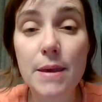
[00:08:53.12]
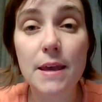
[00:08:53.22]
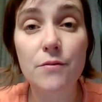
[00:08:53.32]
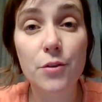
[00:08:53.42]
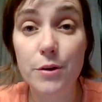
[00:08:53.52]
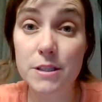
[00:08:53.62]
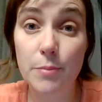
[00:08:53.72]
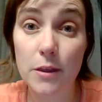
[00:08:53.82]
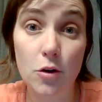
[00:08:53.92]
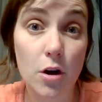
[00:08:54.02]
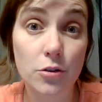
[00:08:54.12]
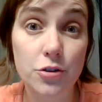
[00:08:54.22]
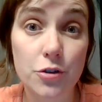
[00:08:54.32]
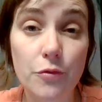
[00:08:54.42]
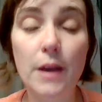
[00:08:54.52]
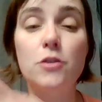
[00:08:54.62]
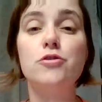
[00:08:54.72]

be influenced by their culture, right?